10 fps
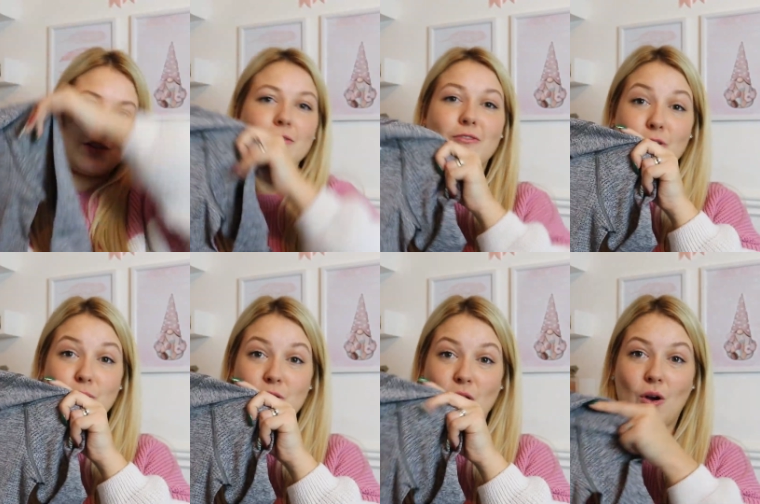
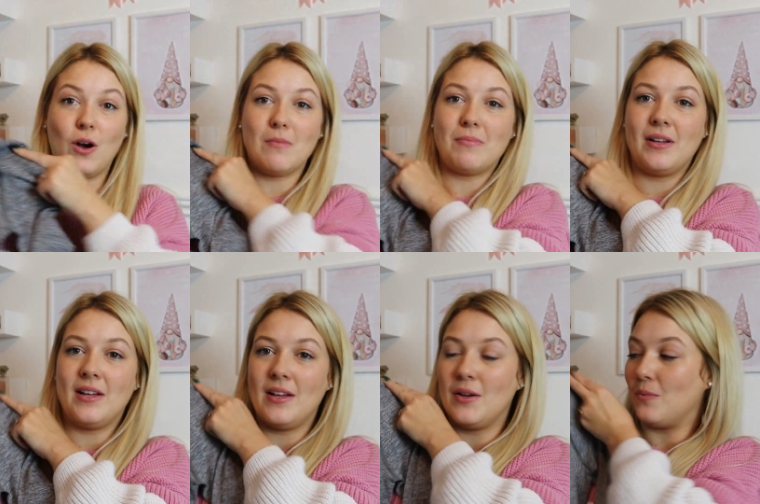full top,
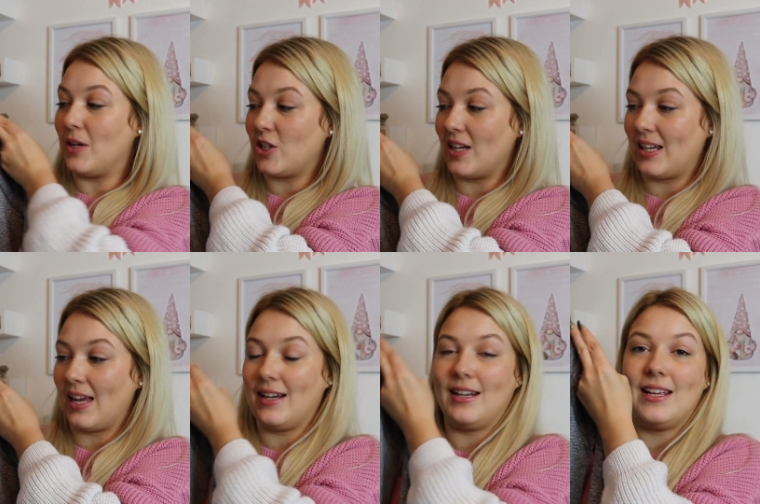which
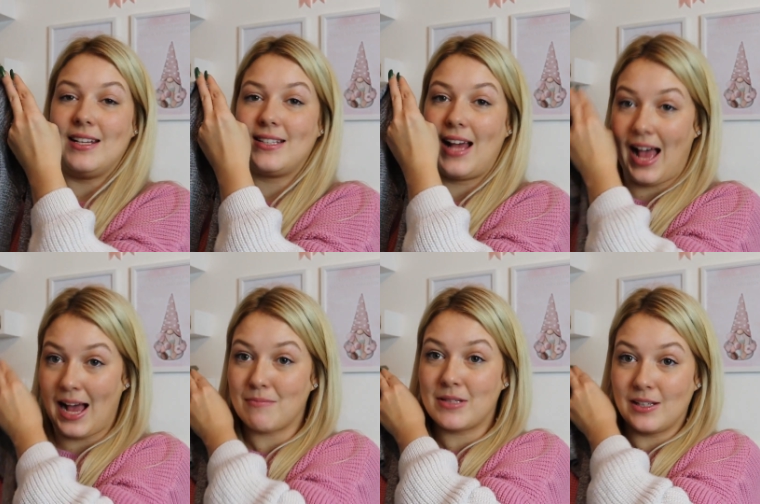again is
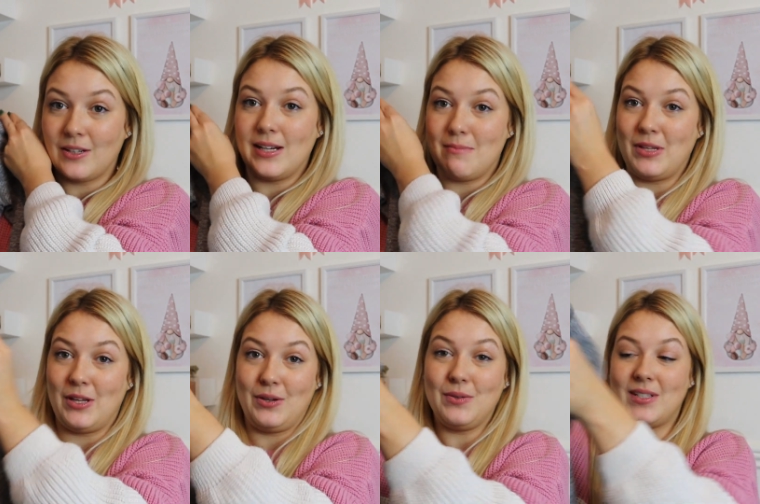absolutely
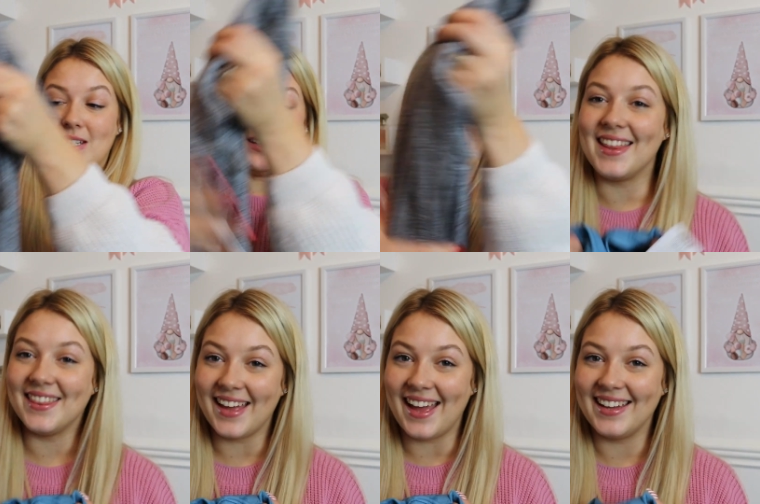beaut.
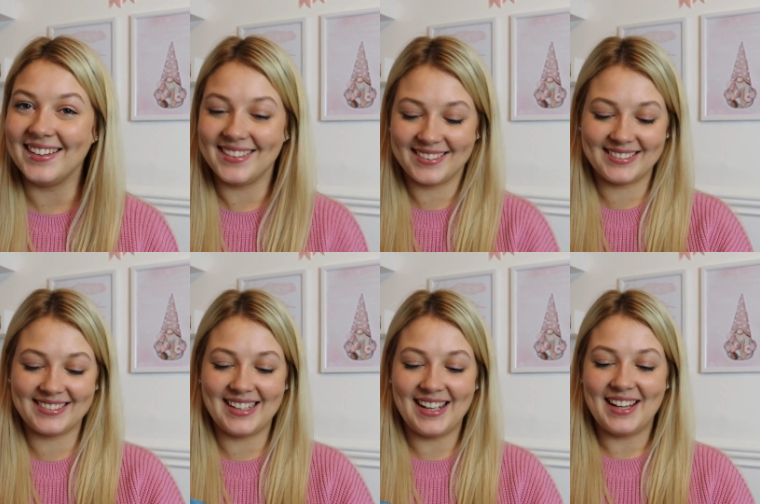And then
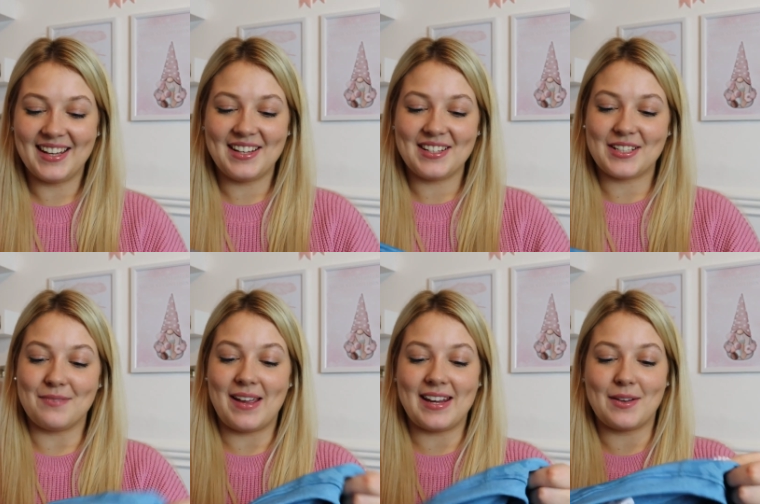
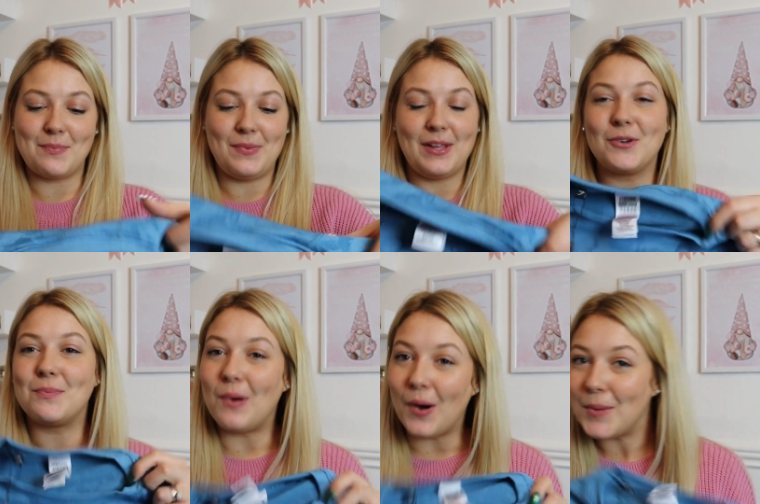to make a little
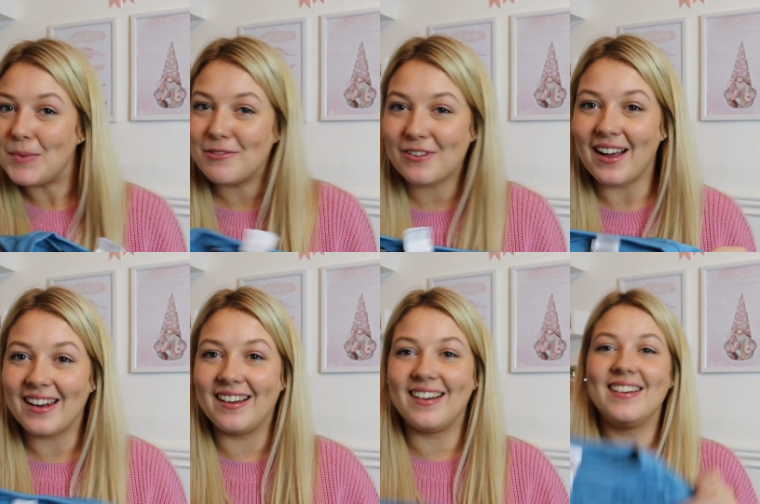pop of
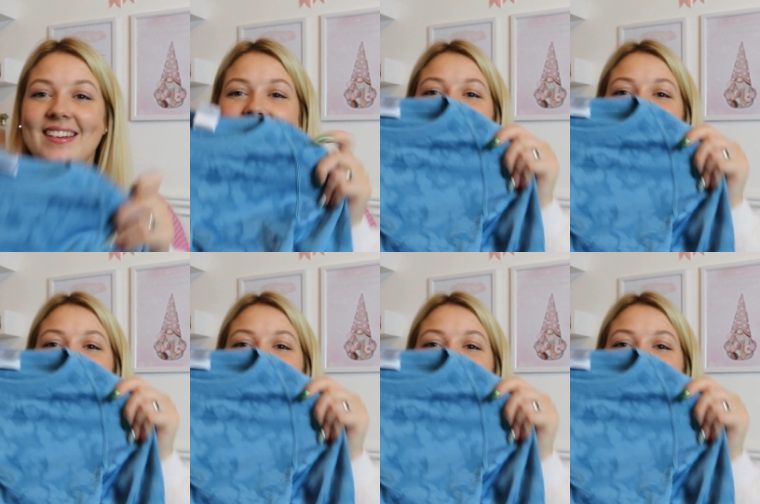colour,